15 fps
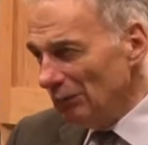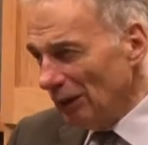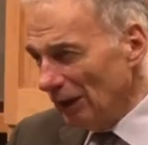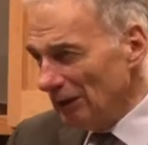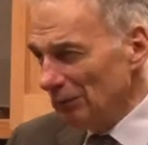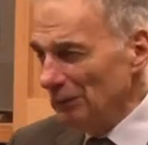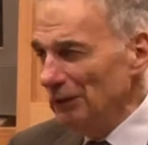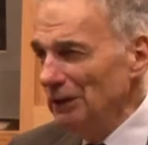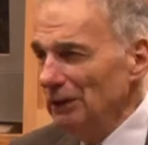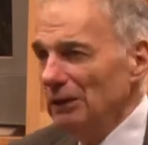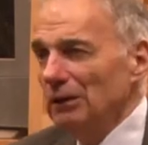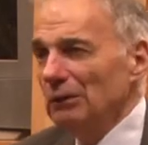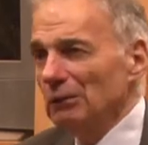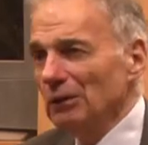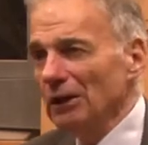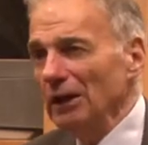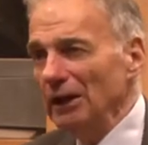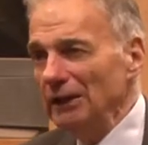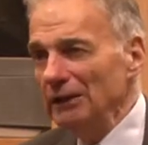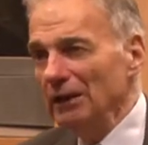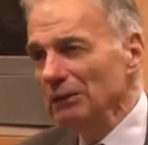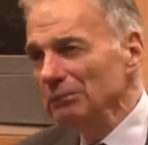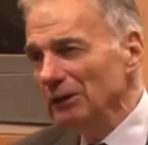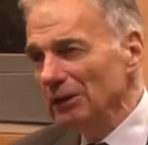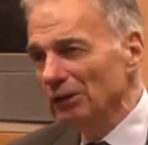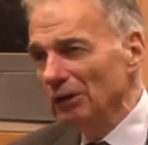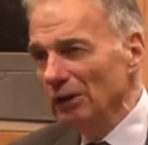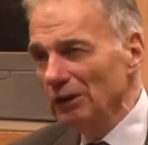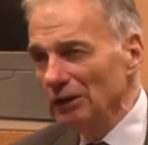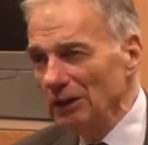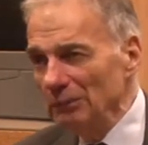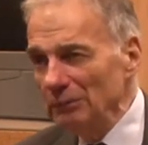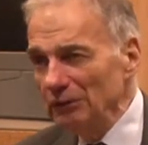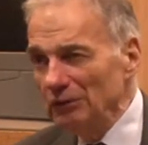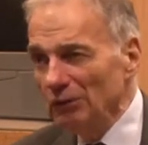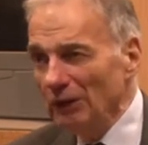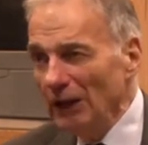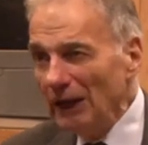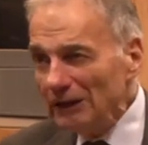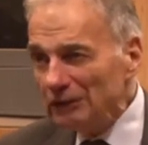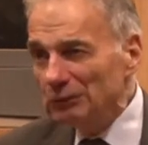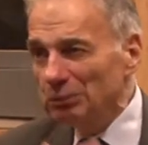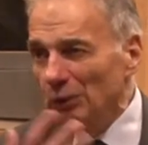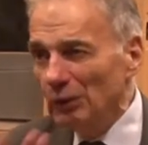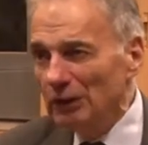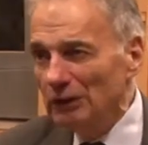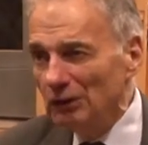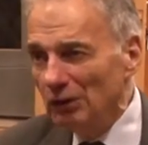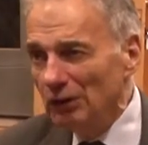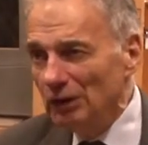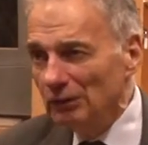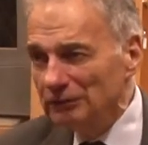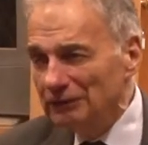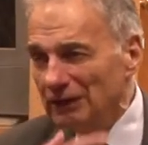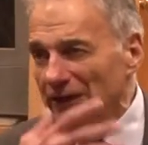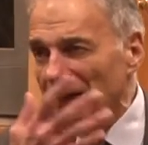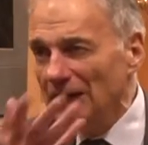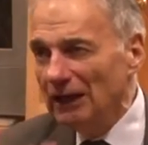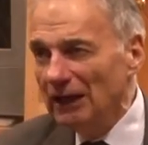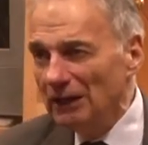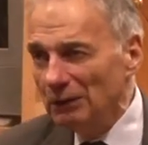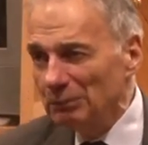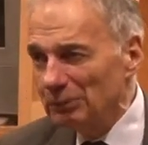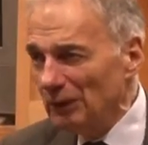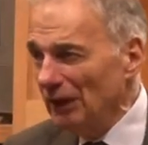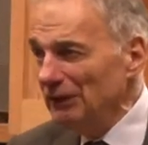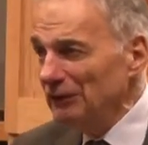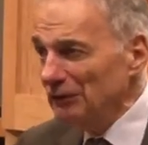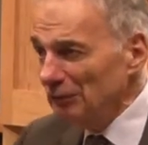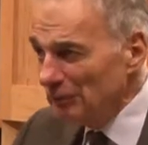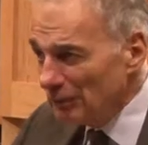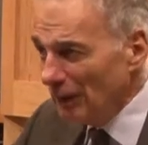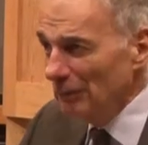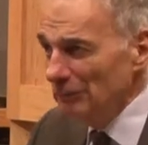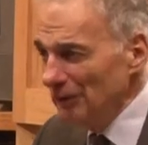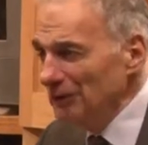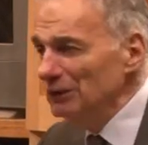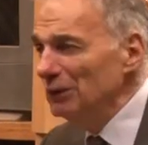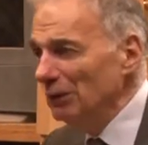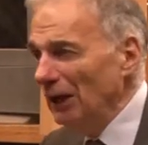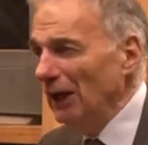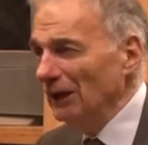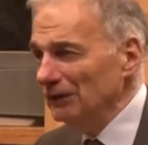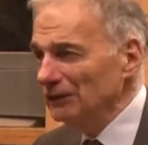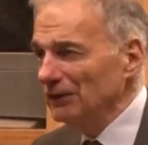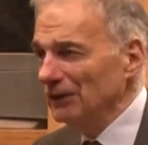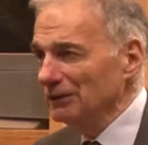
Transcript: why are we relying on big oil companies who are exporting oil to get a higher price from the U.S.